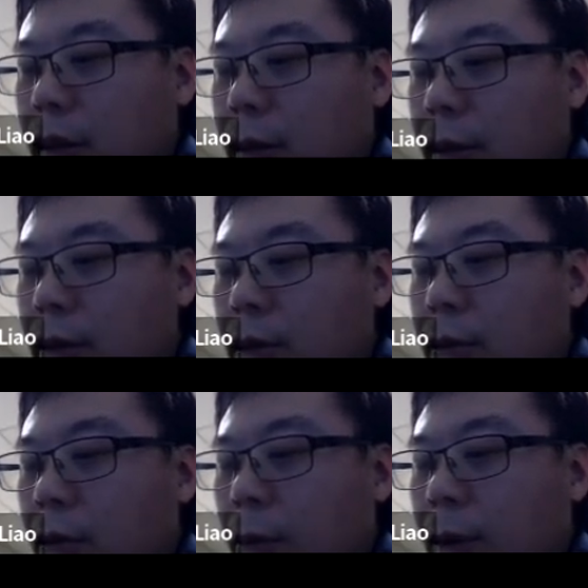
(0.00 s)
I want to
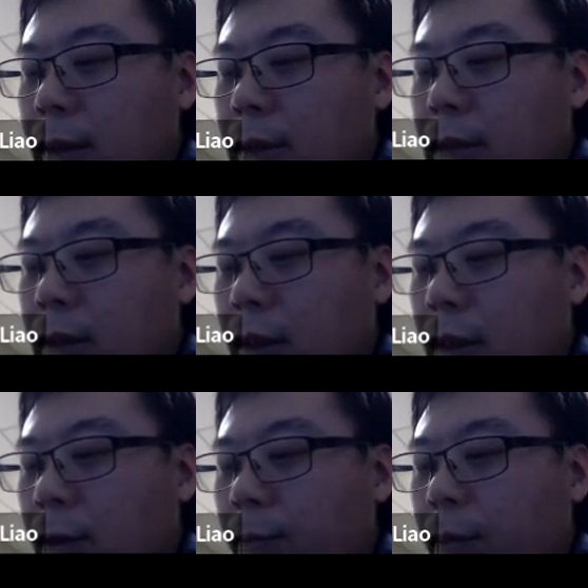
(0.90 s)
replace
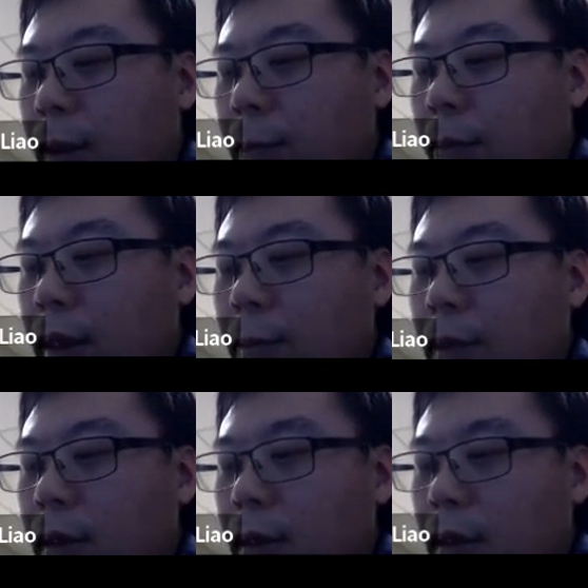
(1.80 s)
a map
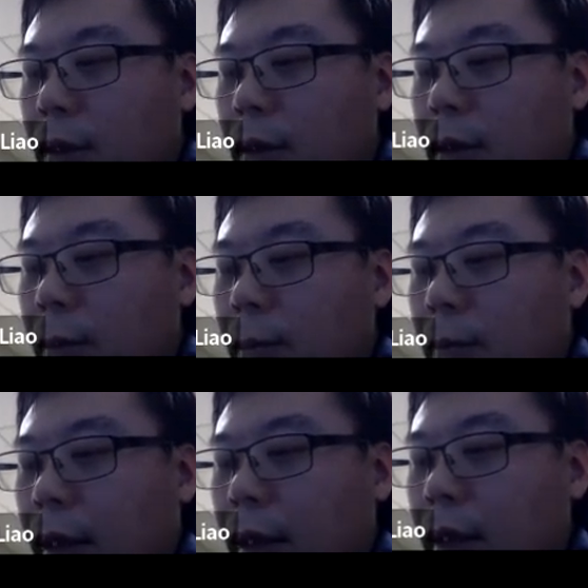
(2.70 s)

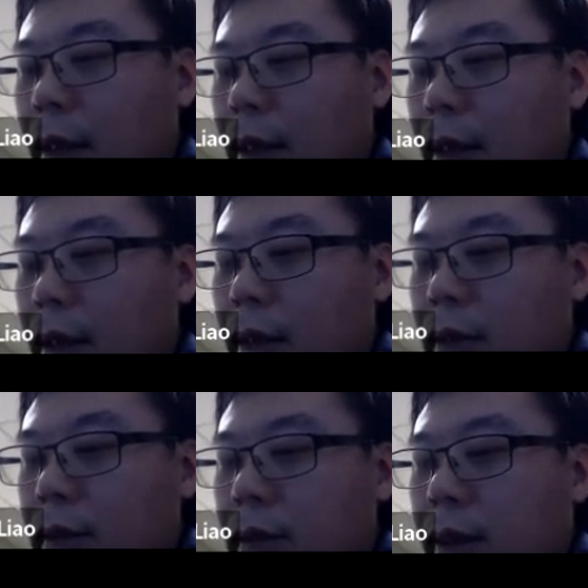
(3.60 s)
by
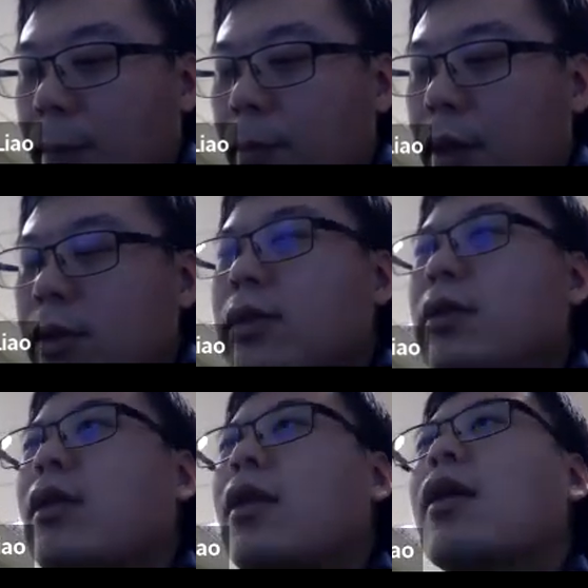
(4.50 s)
a
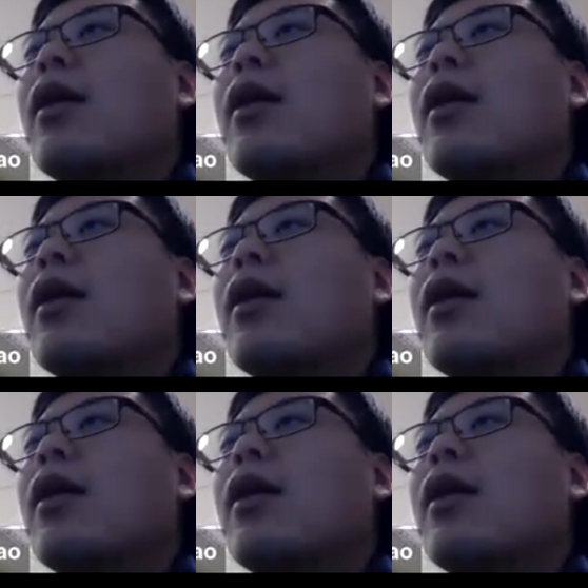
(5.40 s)
submersion.